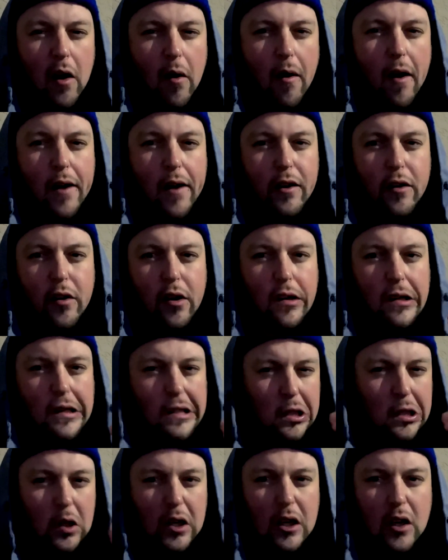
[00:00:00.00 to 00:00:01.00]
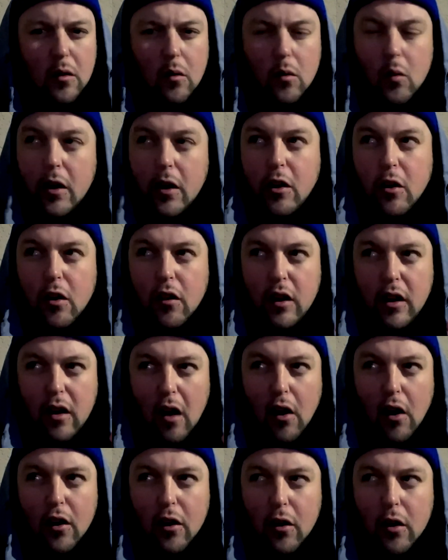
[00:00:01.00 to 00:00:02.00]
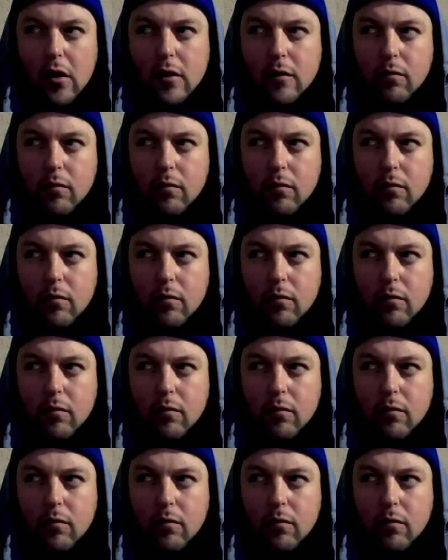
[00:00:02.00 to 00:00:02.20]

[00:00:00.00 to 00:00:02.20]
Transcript: And you know how when you're the younger,